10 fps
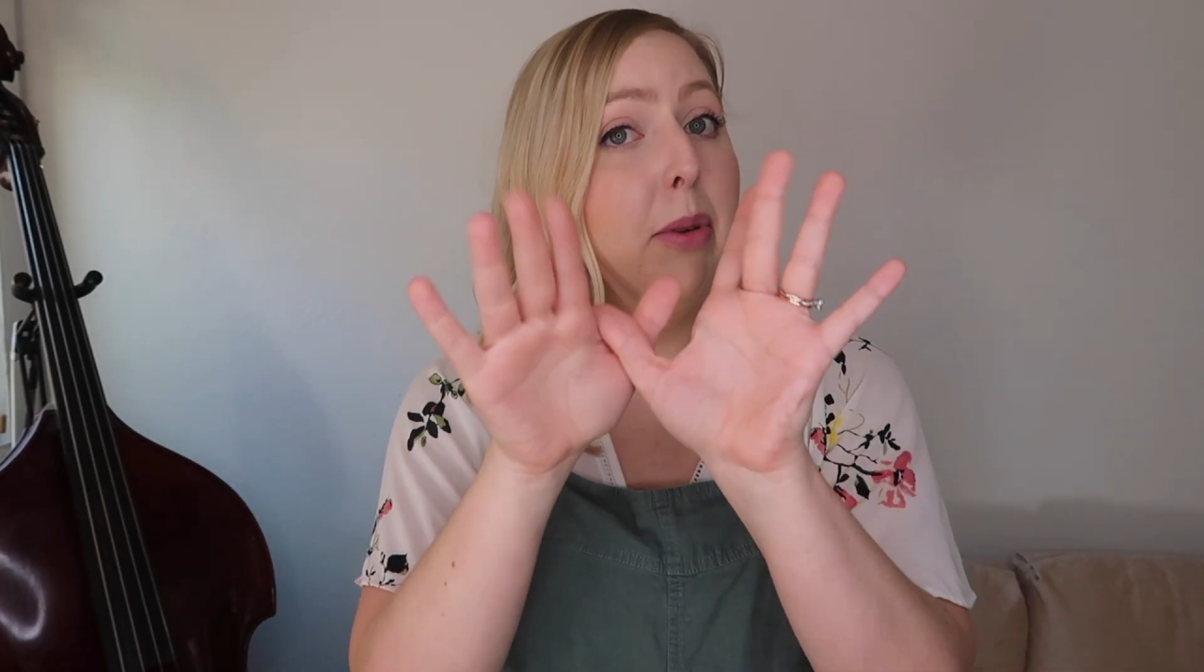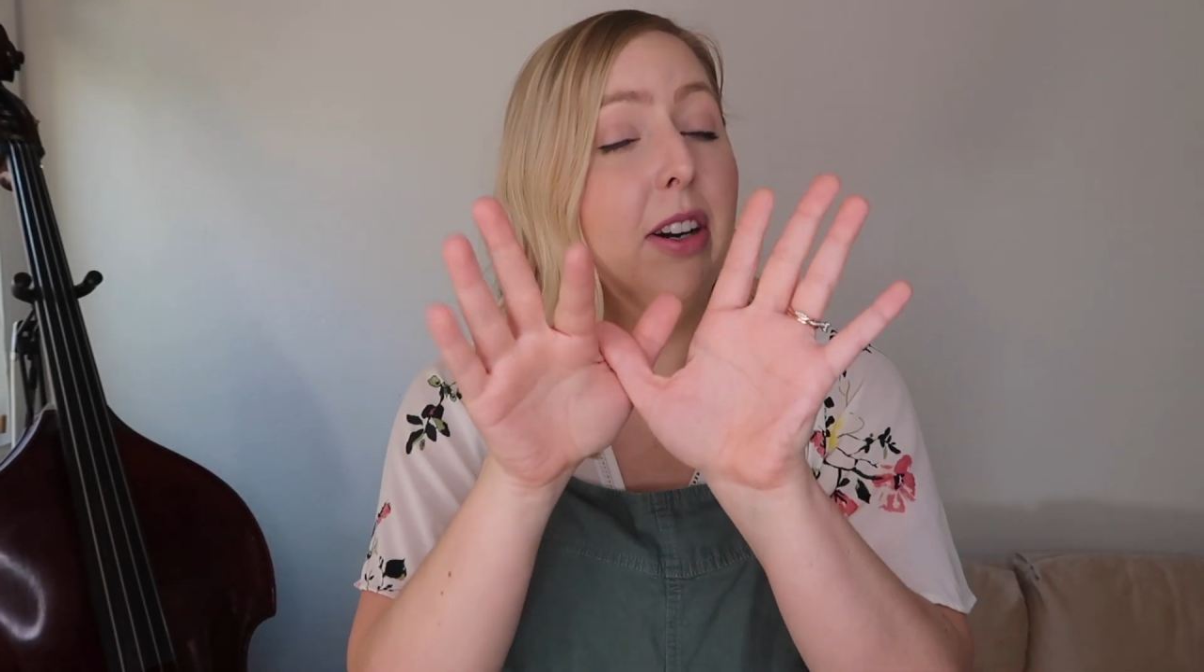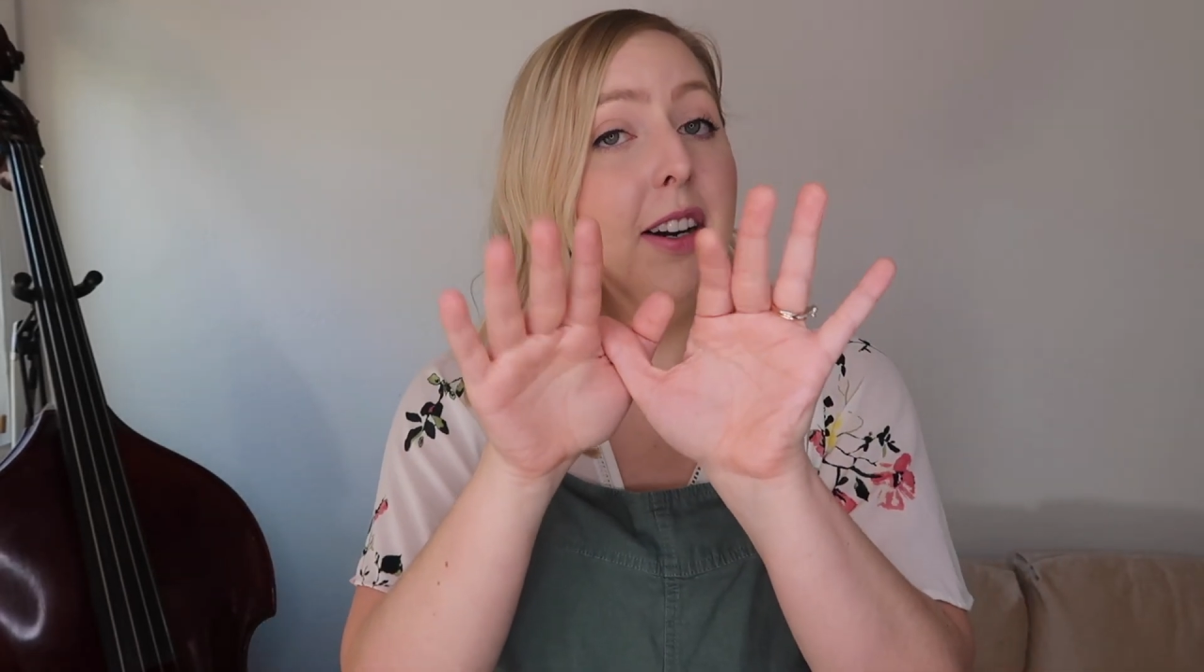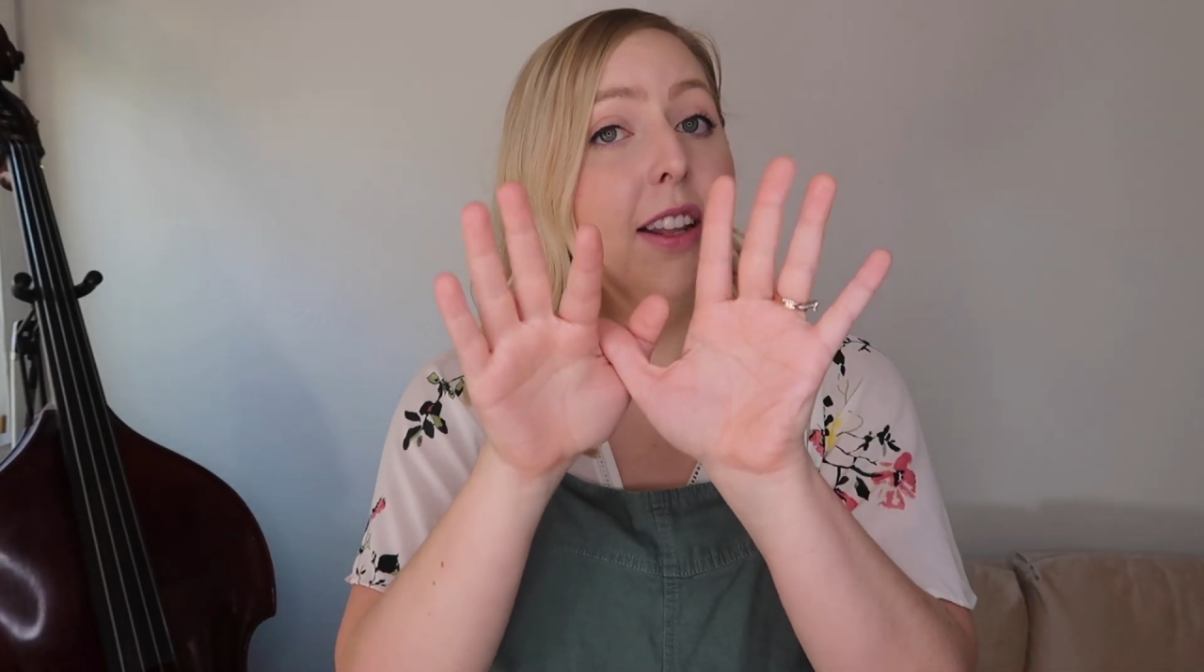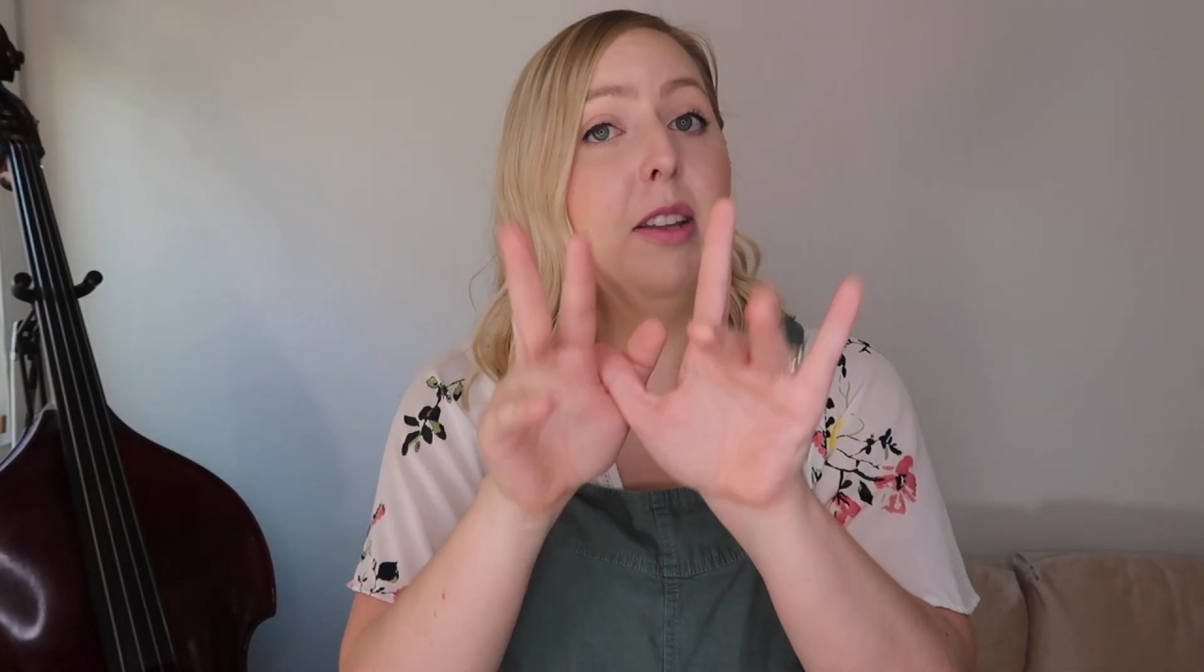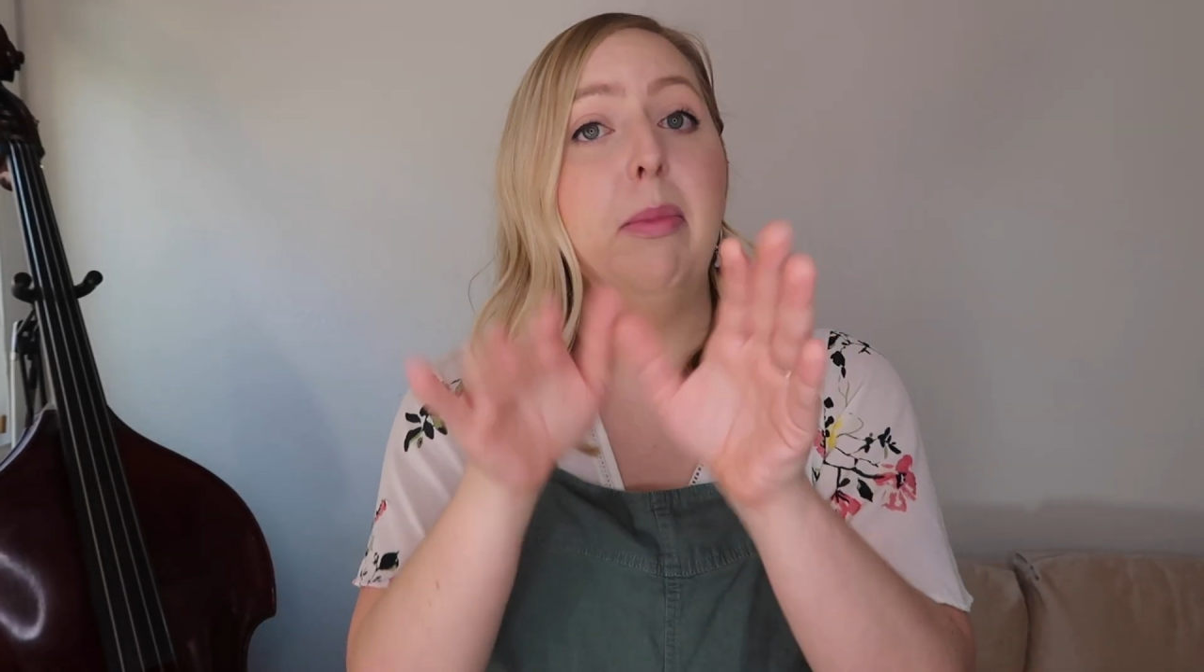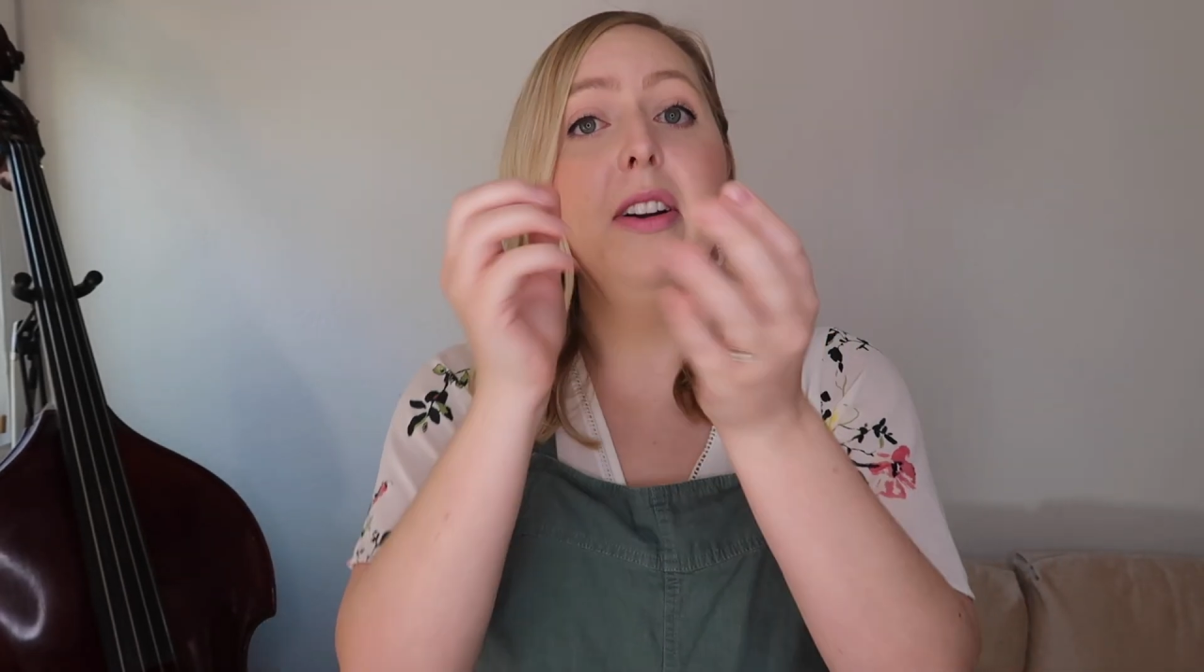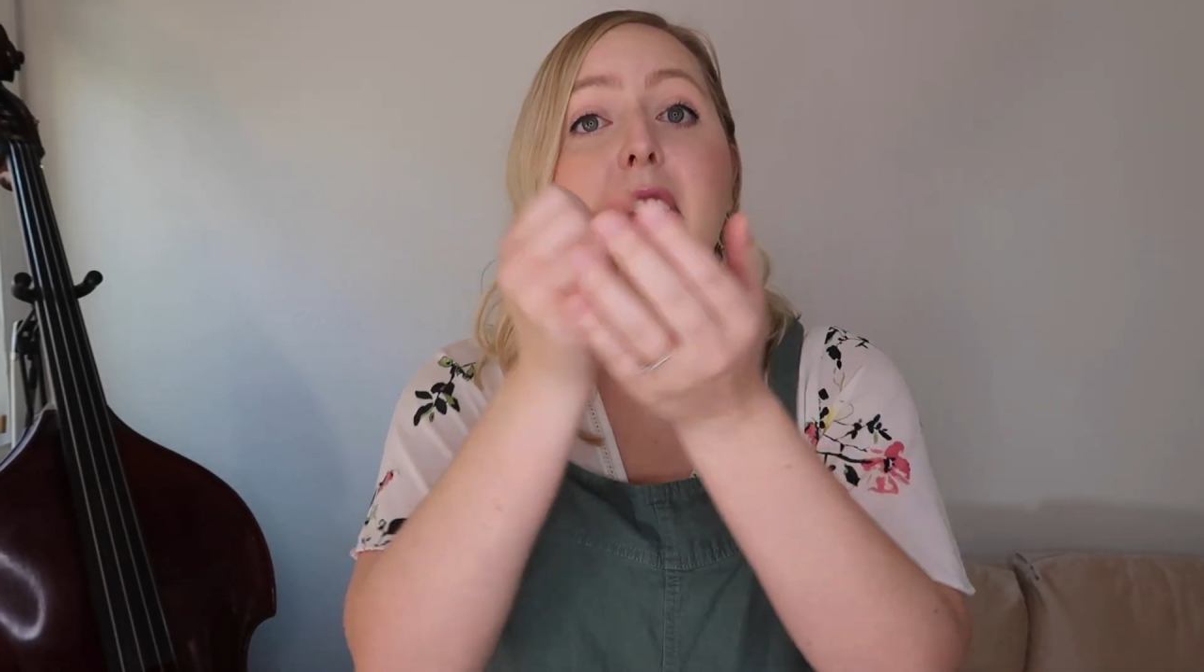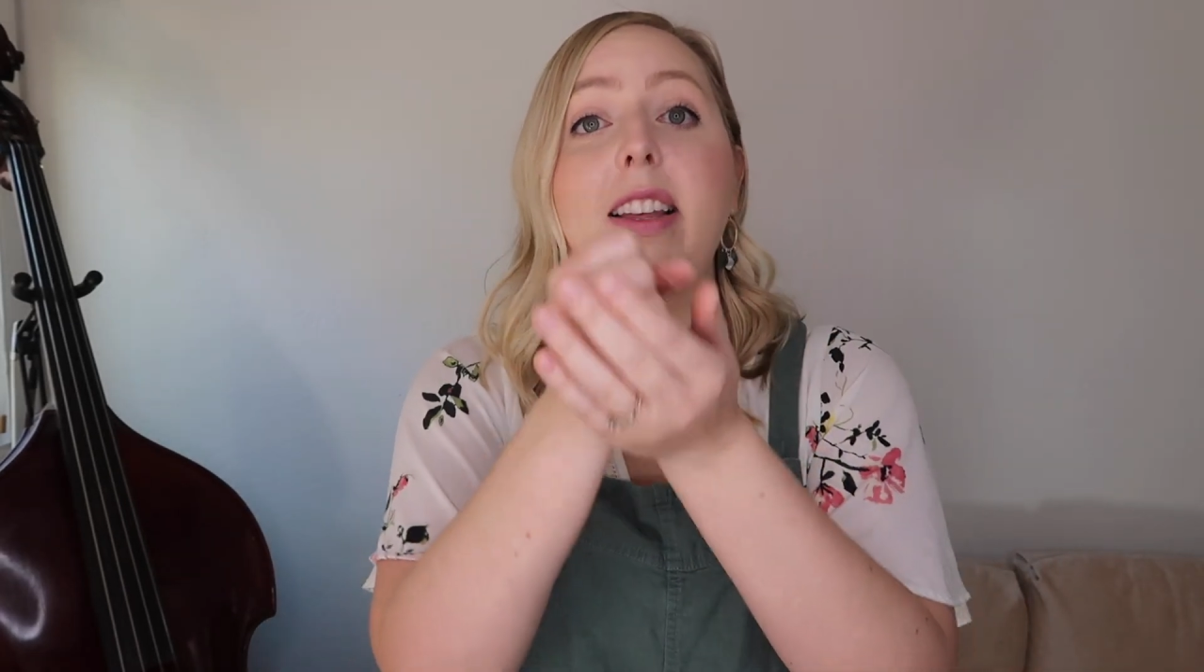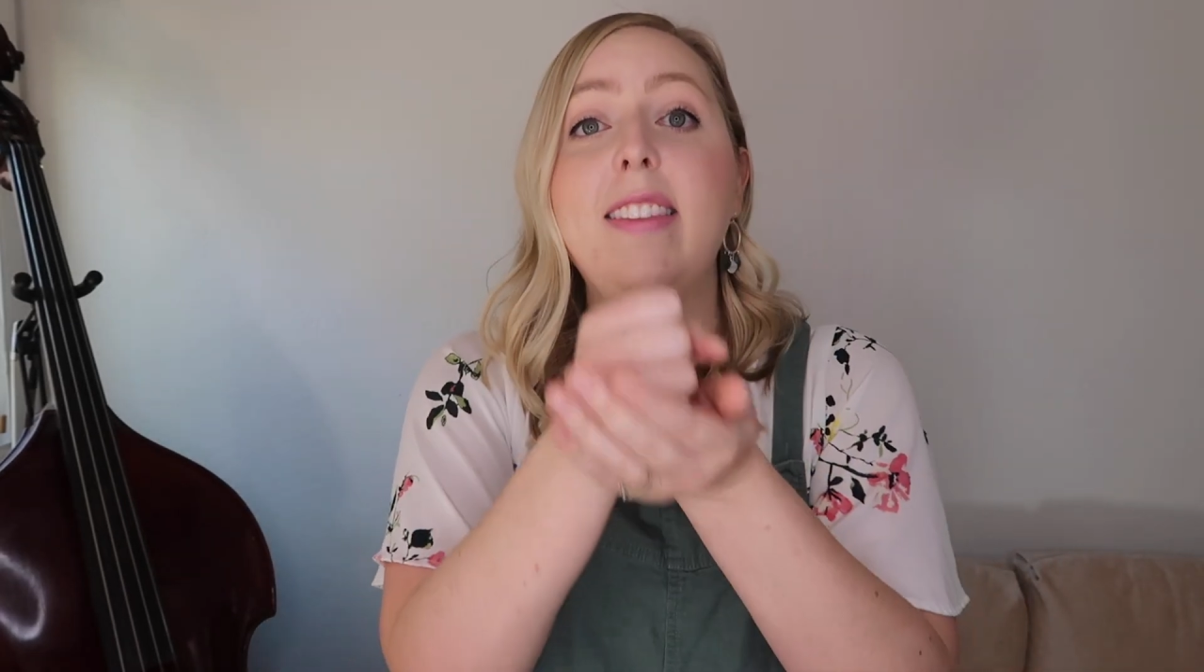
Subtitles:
bird, and the bird,